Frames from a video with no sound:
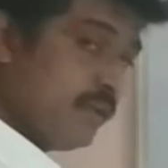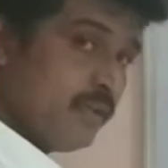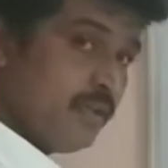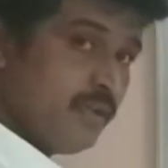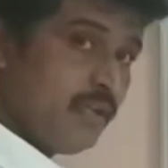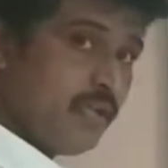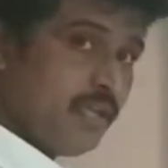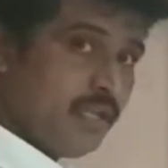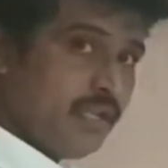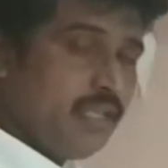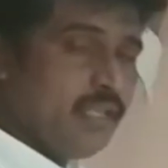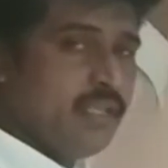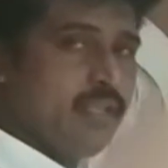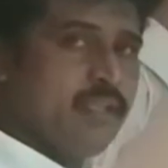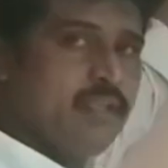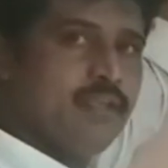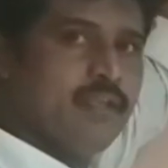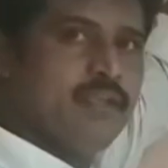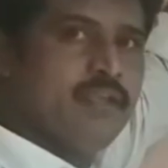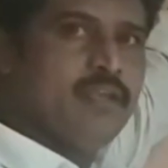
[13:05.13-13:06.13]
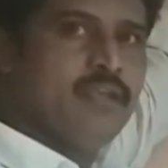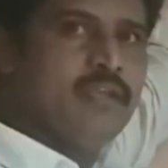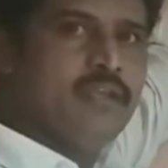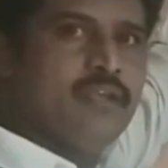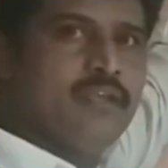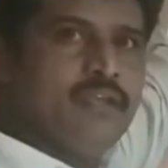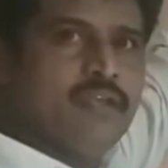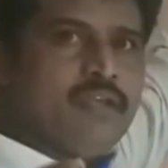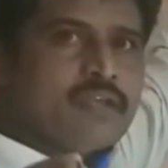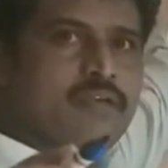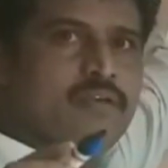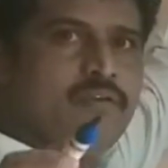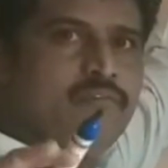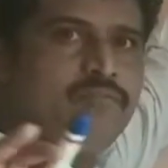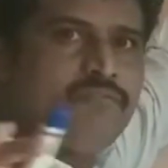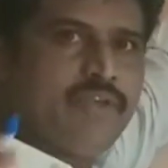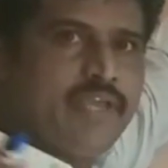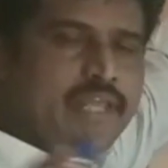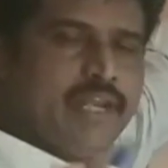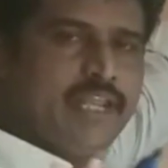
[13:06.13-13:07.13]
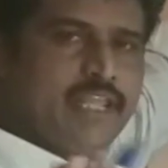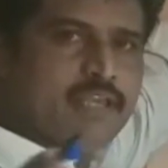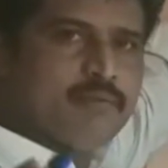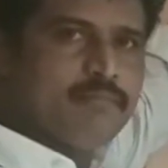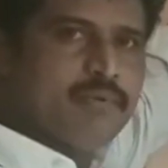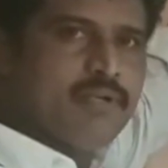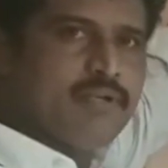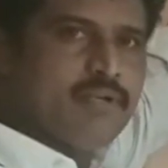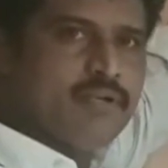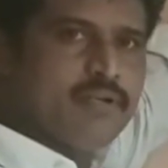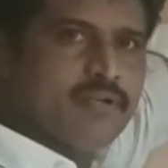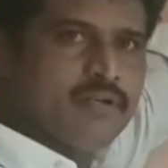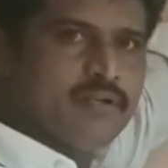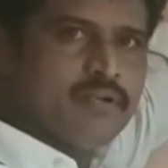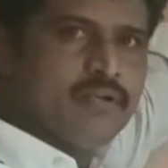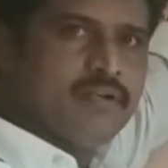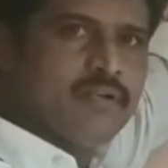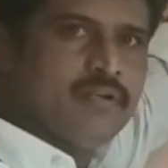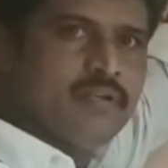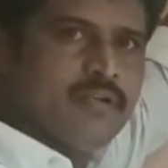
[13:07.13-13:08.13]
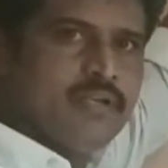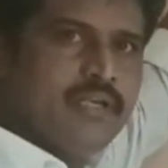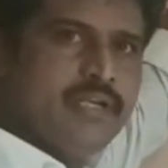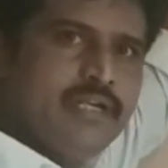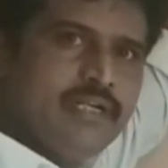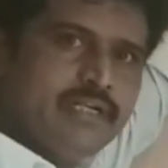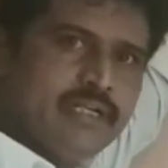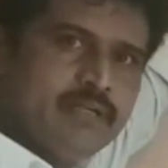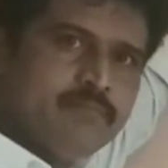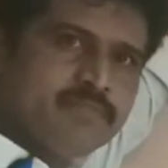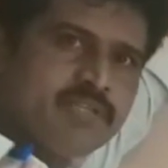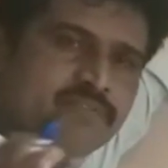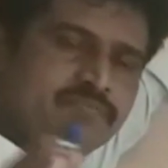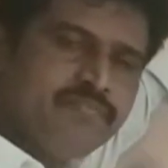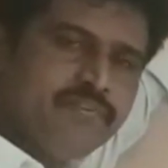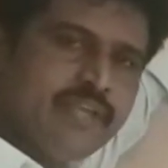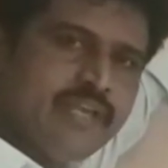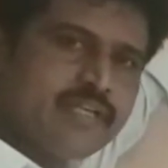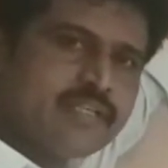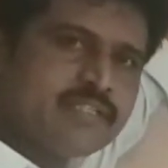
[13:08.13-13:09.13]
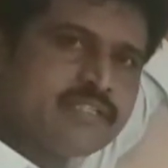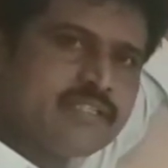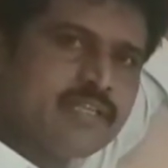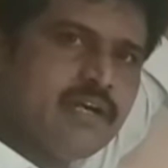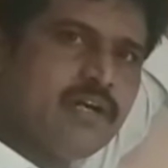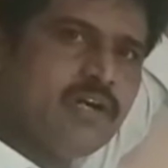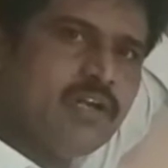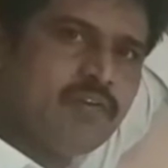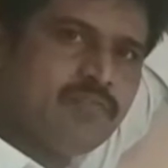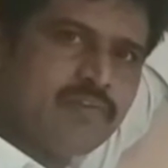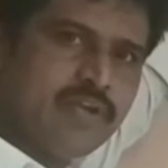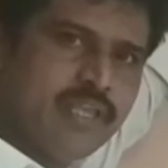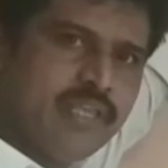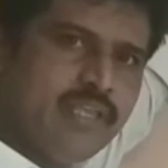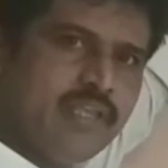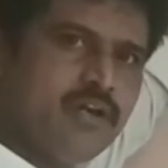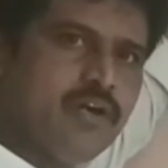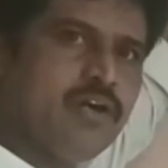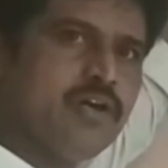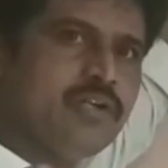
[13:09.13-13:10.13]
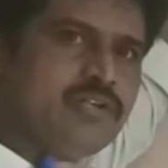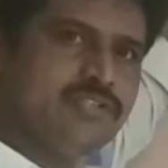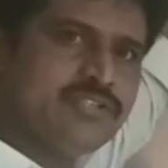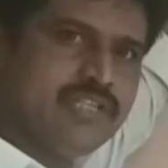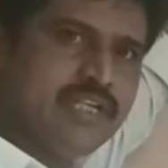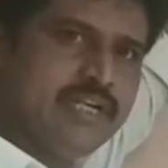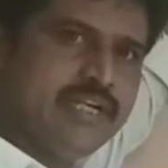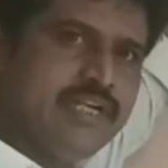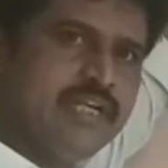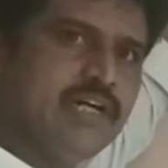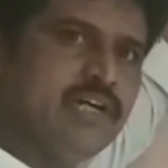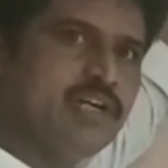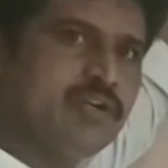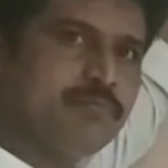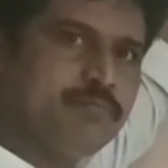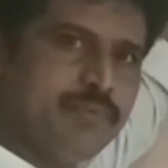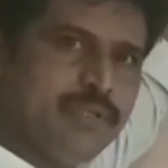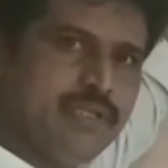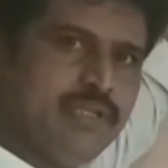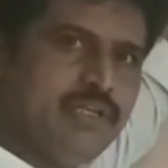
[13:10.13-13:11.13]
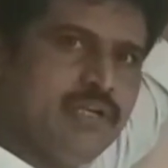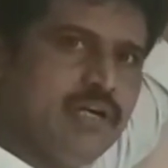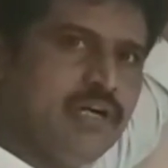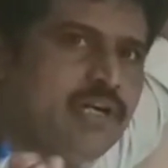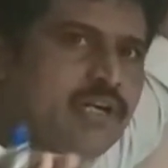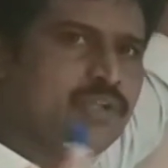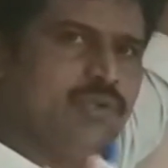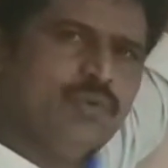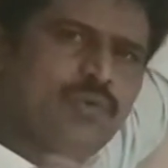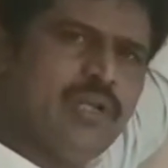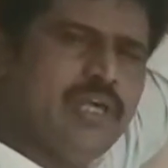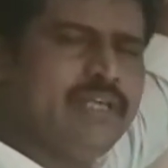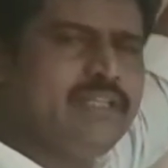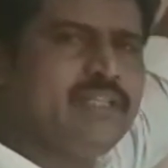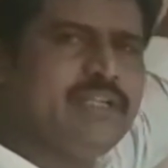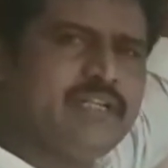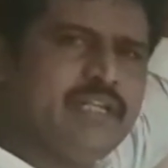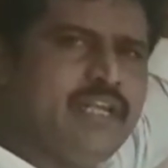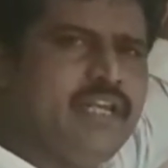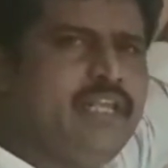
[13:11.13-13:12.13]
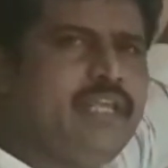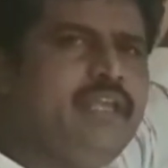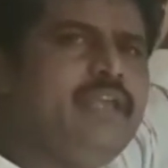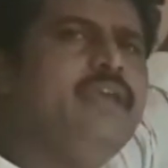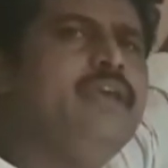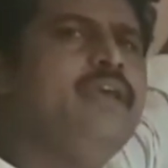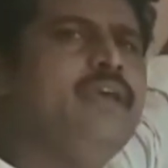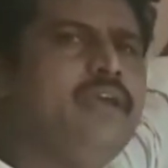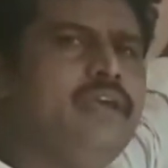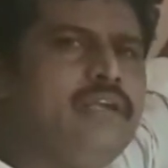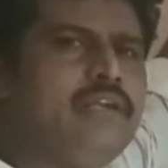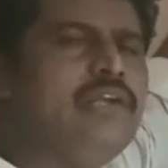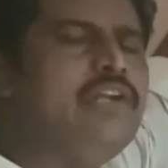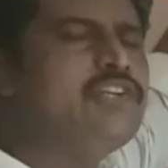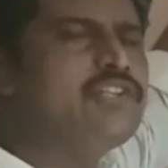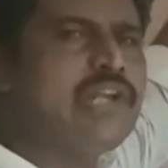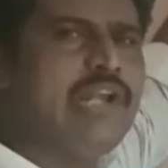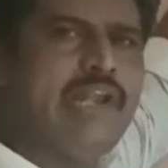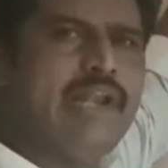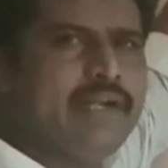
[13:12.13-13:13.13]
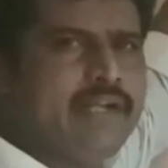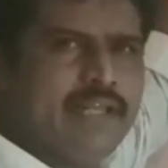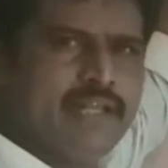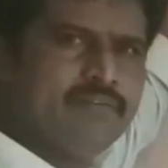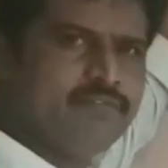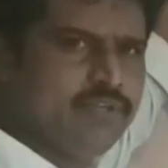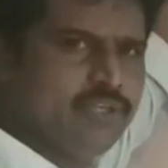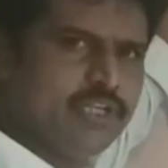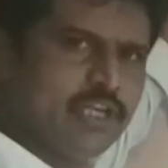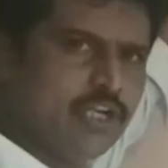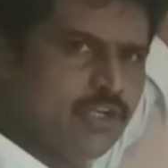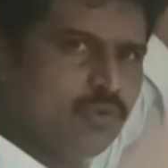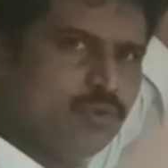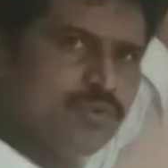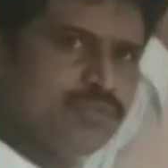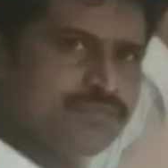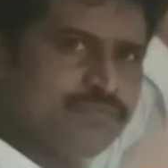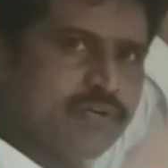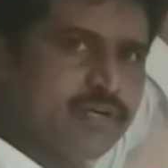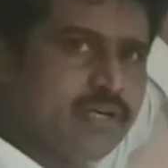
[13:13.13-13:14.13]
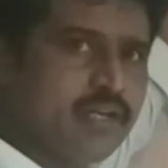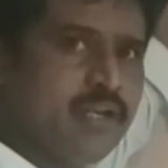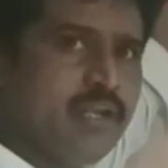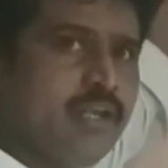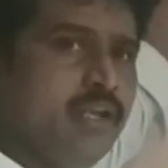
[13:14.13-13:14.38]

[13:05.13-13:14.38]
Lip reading: any variable in terms of x or y or z or p or q, like that. Any English letter we can use for